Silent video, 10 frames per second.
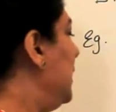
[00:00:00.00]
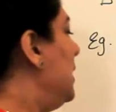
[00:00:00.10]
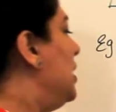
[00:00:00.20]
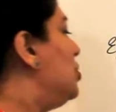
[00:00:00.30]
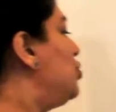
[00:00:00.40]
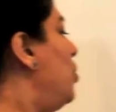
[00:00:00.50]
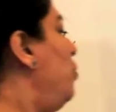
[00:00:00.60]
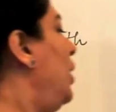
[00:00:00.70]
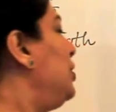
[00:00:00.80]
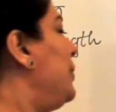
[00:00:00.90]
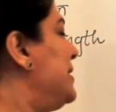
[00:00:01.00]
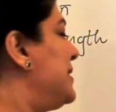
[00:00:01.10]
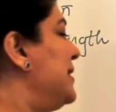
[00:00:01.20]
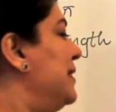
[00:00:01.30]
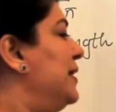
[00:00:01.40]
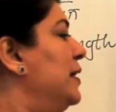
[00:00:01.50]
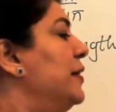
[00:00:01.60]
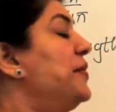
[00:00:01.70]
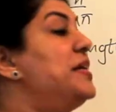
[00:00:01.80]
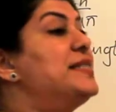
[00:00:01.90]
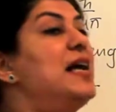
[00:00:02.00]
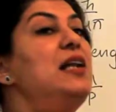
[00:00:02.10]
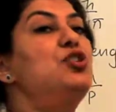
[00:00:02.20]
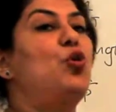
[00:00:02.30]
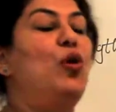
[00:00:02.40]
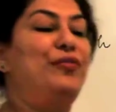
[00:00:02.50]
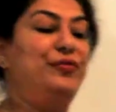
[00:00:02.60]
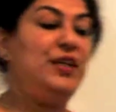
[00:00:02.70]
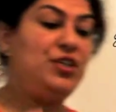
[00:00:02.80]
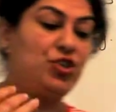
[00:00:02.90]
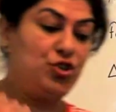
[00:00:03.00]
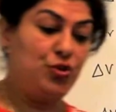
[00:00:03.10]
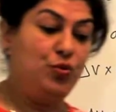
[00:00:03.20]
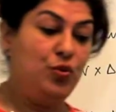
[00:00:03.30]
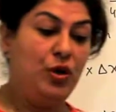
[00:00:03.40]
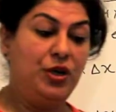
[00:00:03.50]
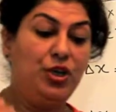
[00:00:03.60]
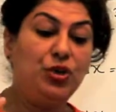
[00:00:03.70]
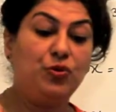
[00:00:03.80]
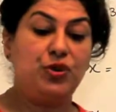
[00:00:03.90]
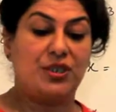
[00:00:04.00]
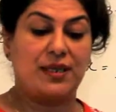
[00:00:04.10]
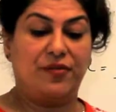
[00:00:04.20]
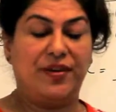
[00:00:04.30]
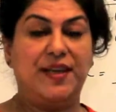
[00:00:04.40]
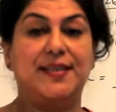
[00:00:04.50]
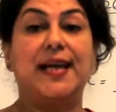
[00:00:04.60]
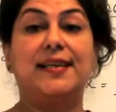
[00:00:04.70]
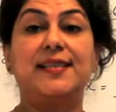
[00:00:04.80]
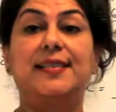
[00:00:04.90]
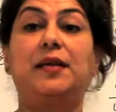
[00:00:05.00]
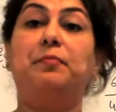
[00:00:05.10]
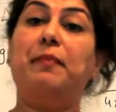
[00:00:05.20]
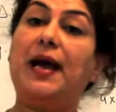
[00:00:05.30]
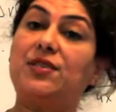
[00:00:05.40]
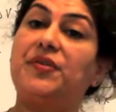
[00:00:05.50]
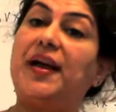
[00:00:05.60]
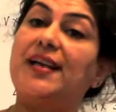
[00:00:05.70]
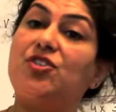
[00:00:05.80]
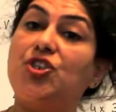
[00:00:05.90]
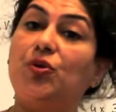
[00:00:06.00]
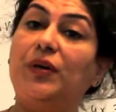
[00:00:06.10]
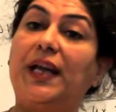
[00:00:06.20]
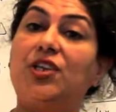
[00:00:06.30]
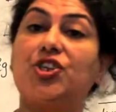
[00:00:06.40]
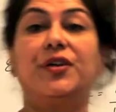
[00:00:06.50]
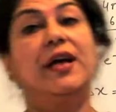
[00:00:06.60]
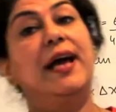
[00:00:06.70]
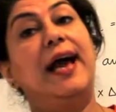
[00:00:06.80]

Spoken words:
So what was the result of these two new discoveries? That is, that matter has dual nature